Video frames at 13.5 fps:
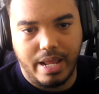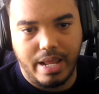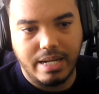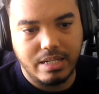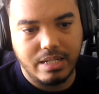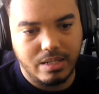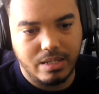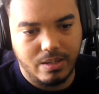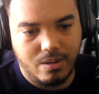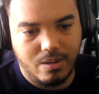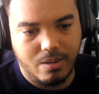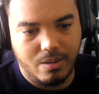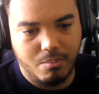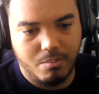in
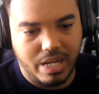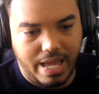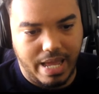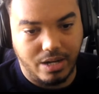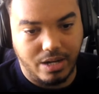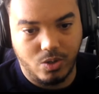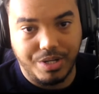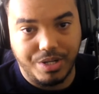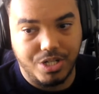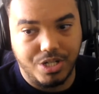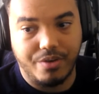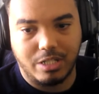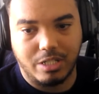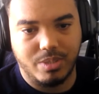mechanical
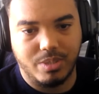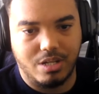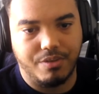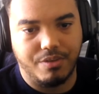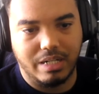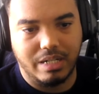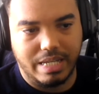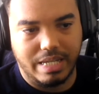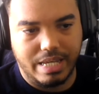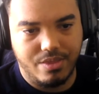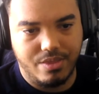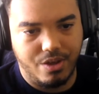engineering specifically,